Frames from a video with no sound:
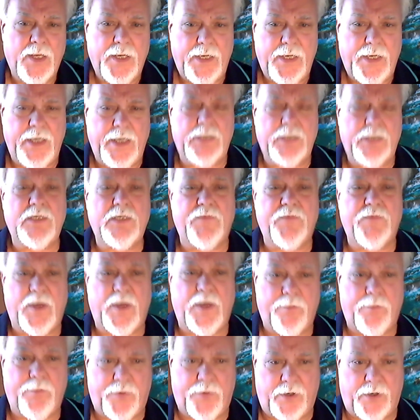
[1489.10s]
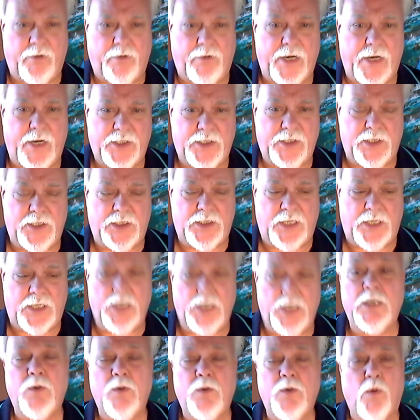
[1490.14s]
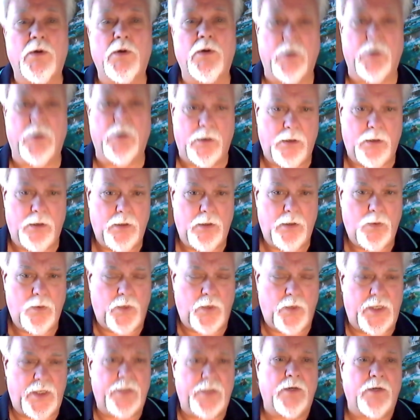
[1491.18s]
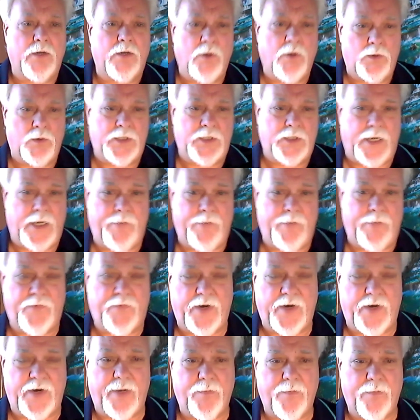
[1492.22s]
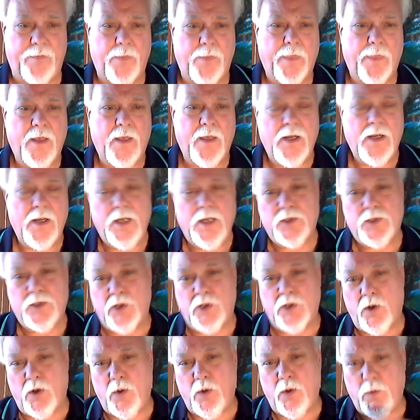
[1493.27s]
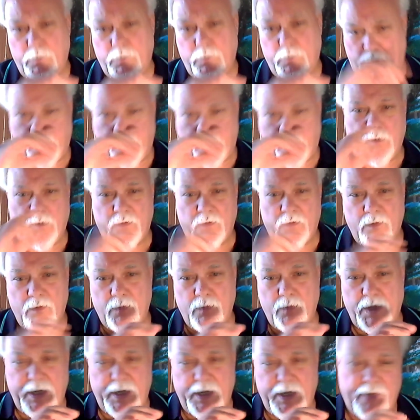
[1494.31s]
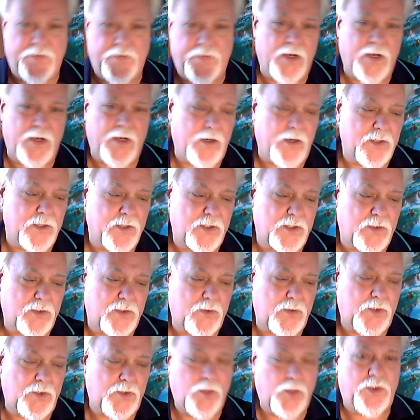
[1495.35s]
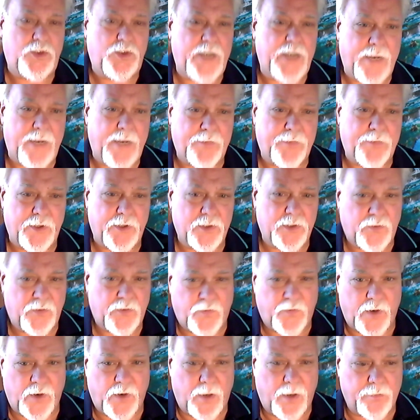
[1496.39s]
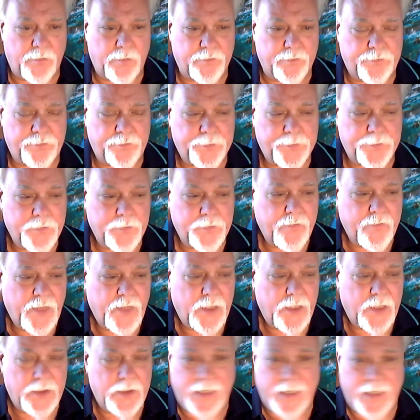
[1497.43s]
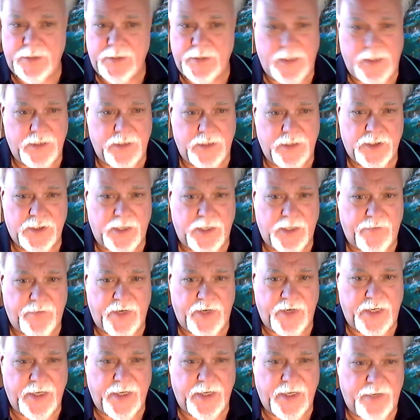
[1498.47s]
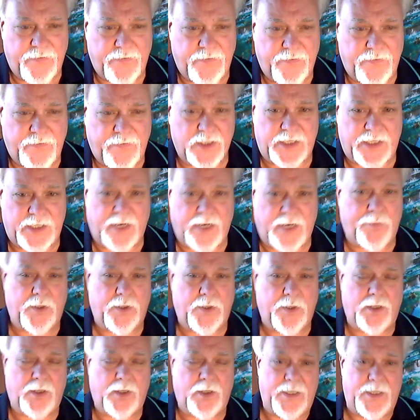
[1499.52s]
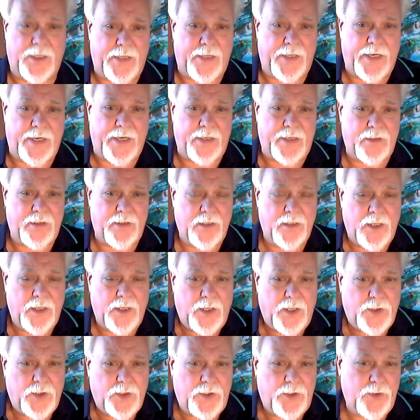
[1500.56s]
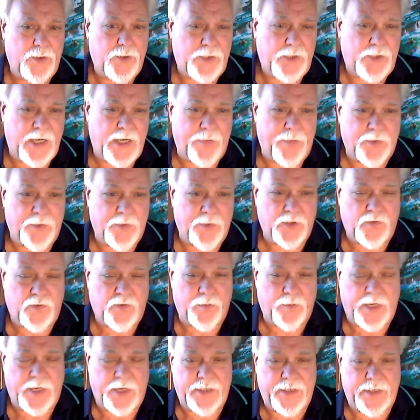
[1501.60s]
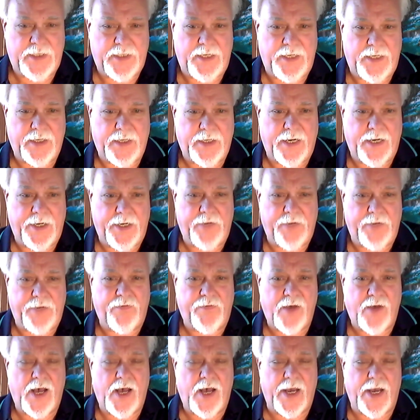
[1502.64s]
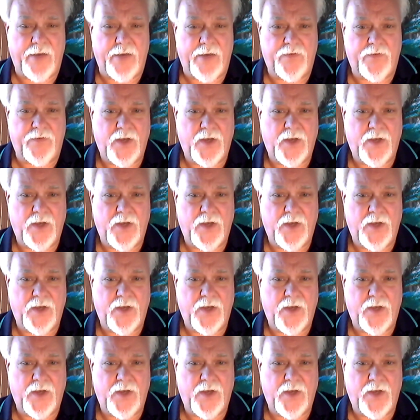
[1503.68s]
each of them progresses in order within their own time frame. So if there's two chapters from 1978, for example, and then two chapters from 1995,